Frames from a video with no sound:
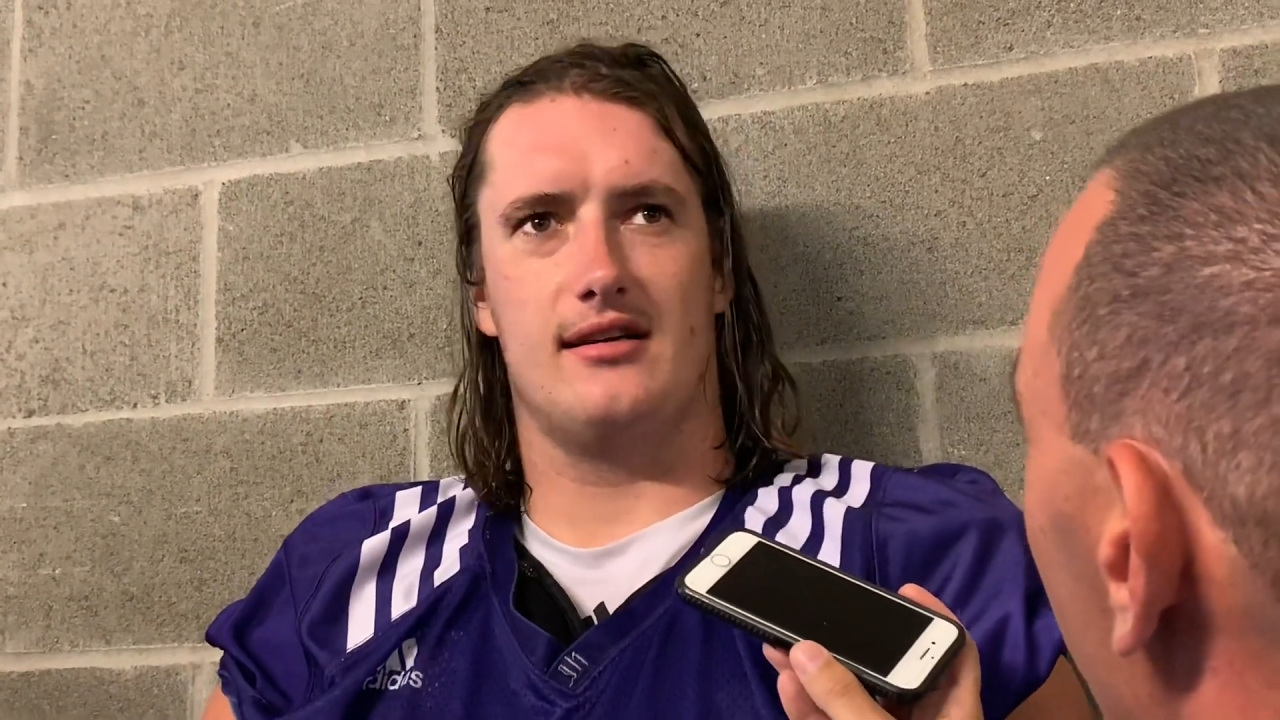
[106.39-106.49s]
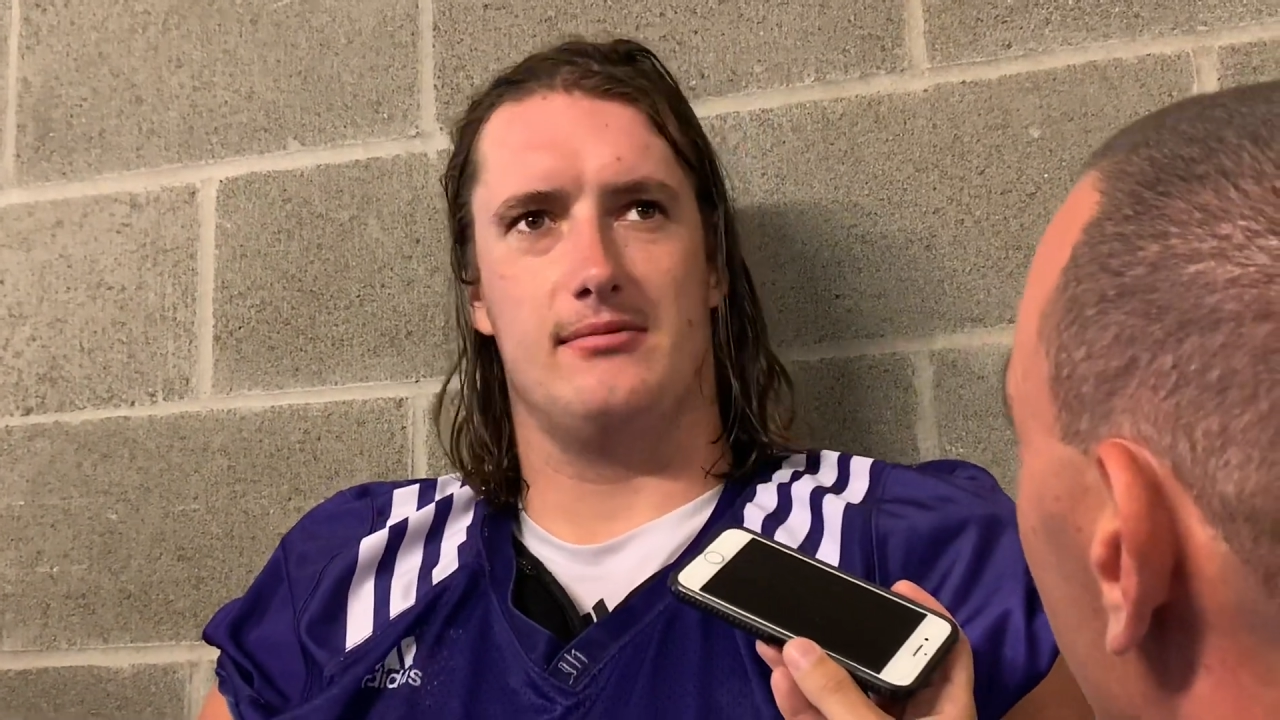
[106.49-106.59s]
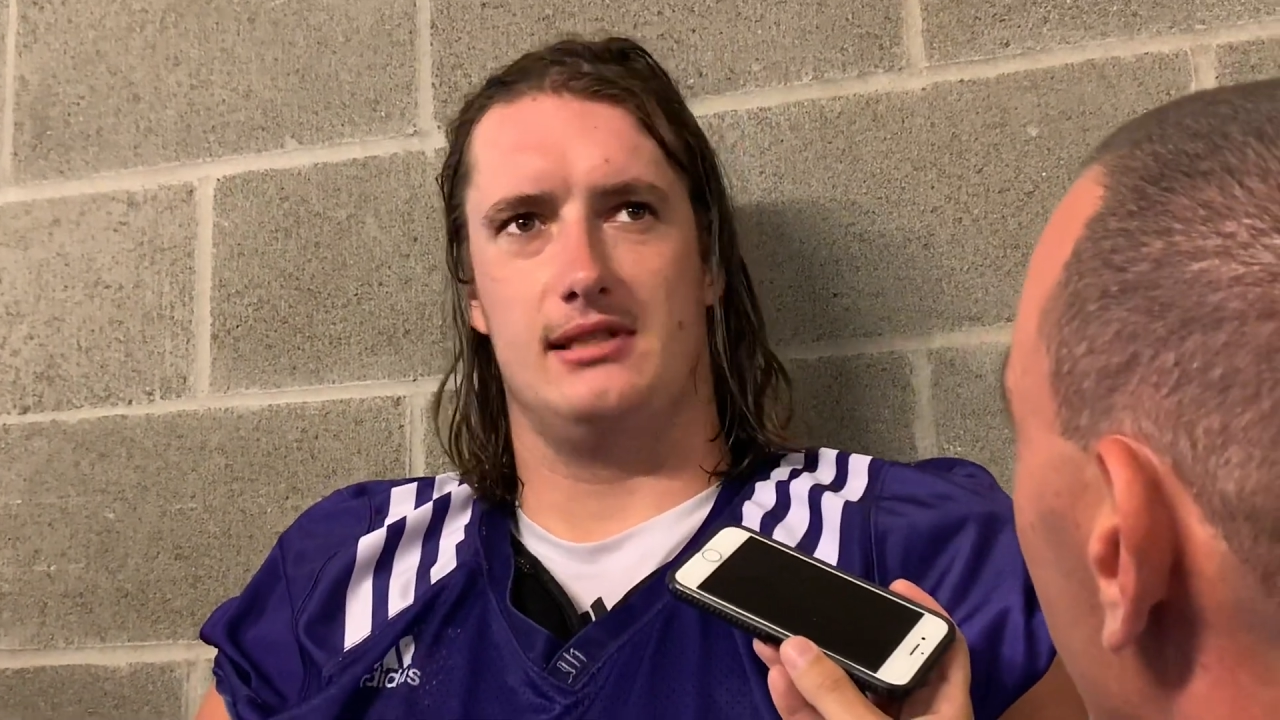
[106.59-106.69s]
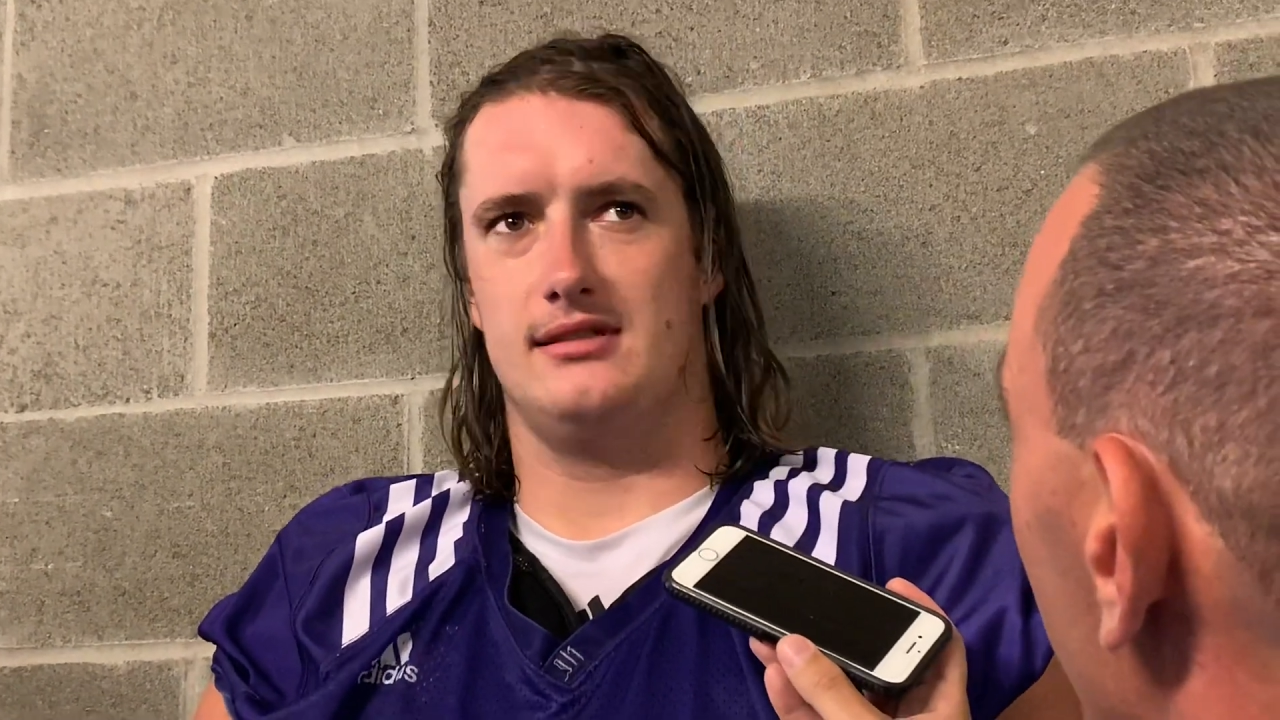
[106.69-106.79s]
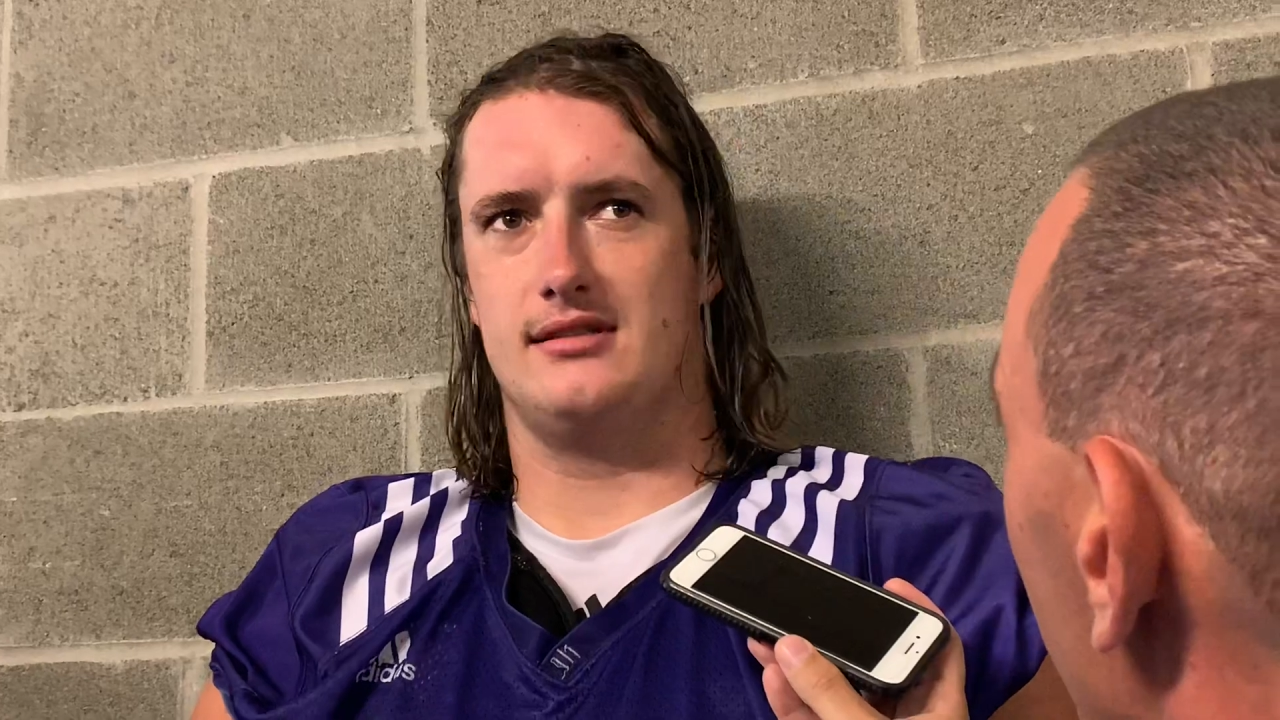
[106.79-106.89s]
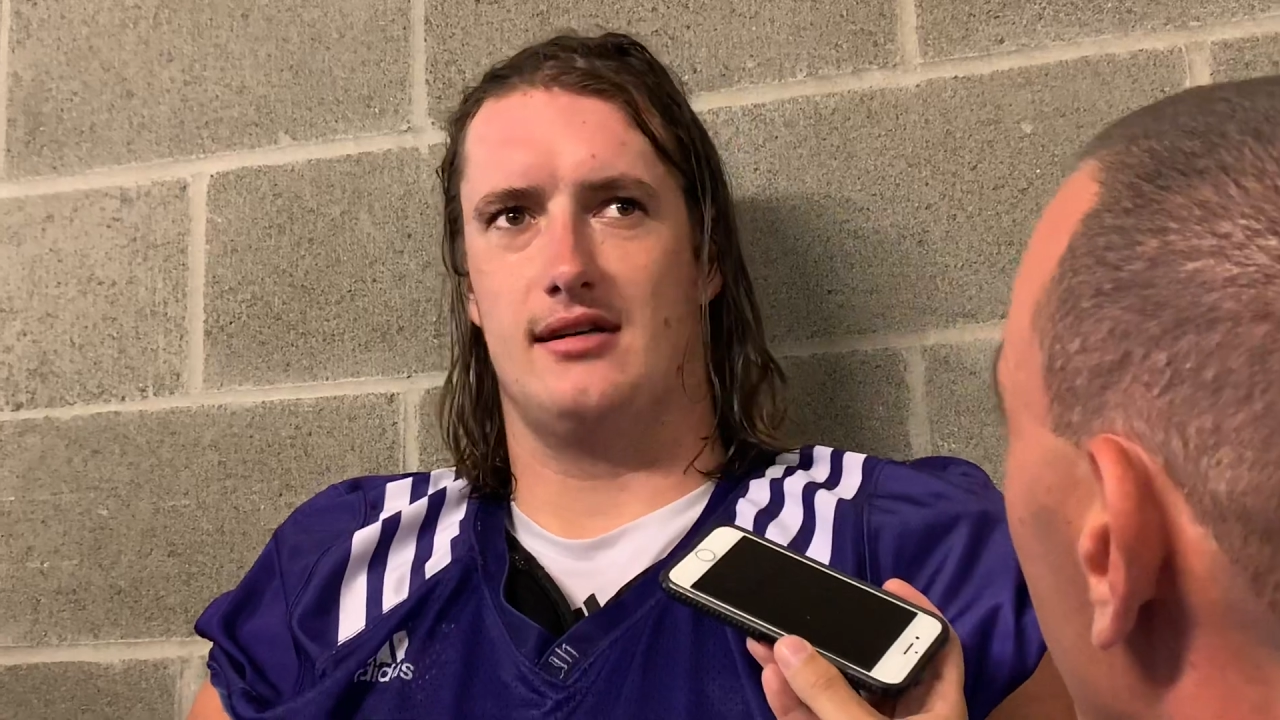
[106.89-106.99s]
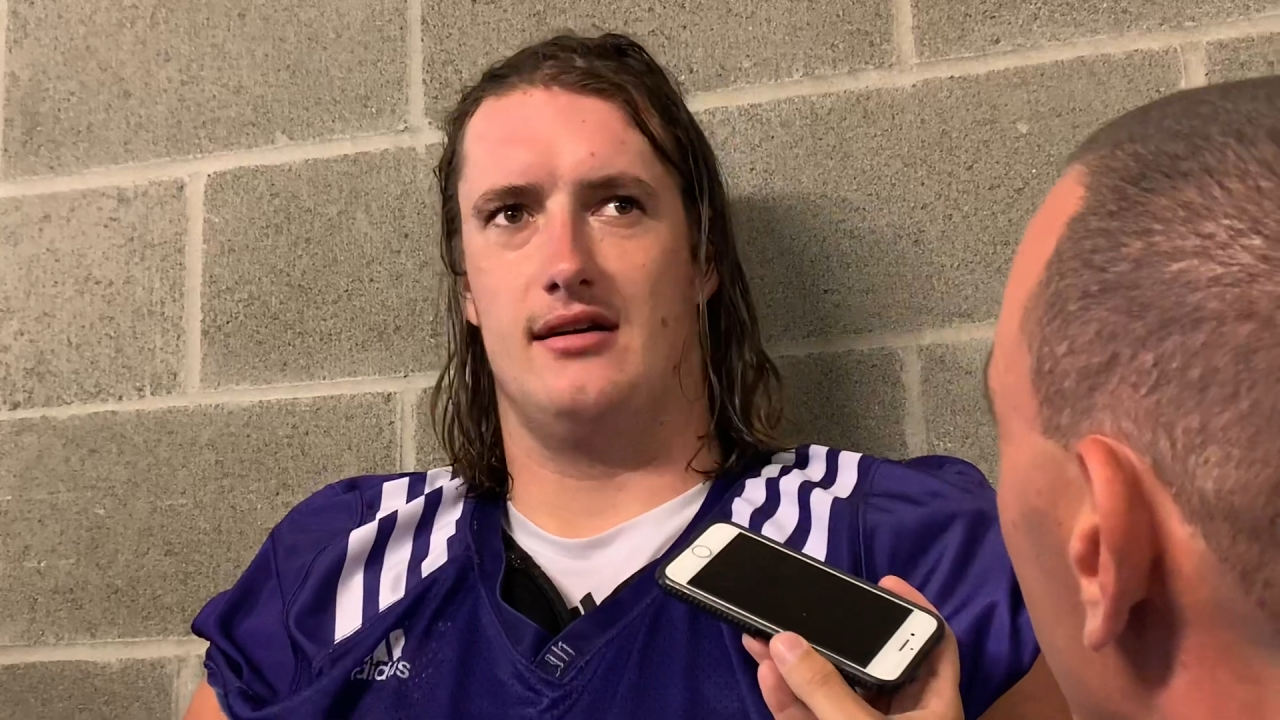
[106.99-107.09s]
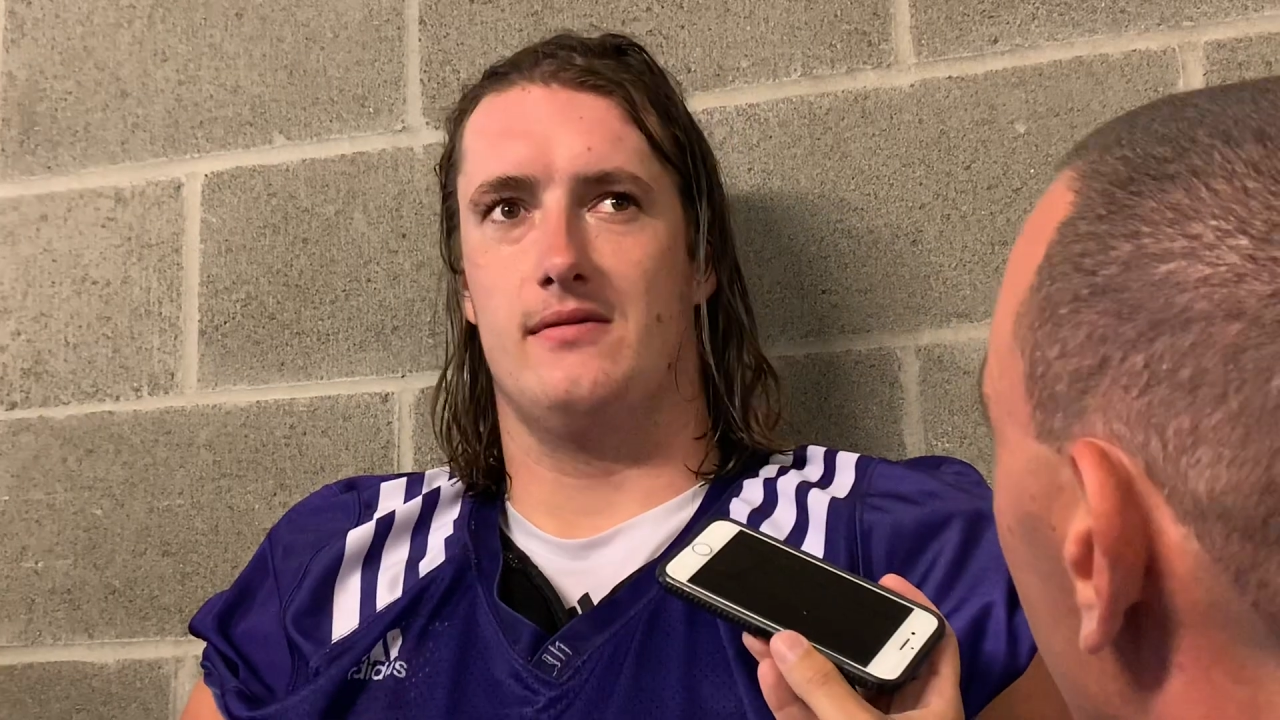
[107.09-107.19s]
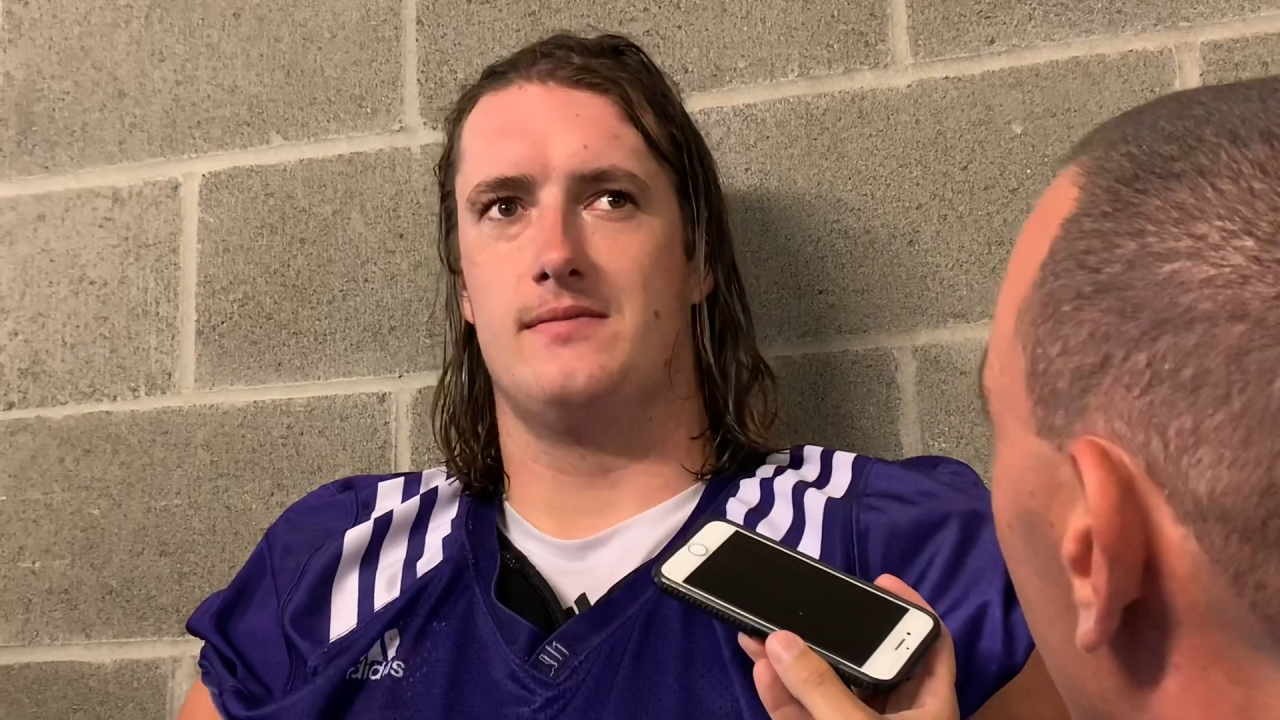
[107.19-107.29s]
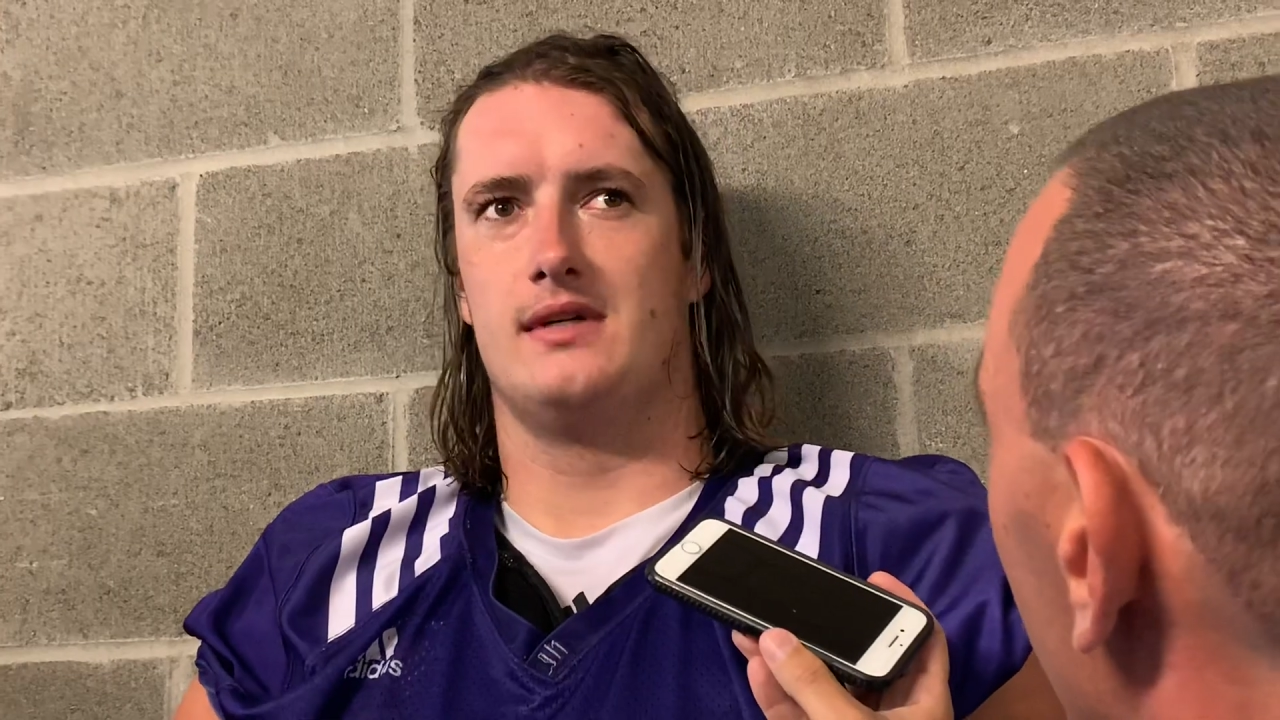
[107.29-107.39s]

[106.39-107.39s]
I mean, so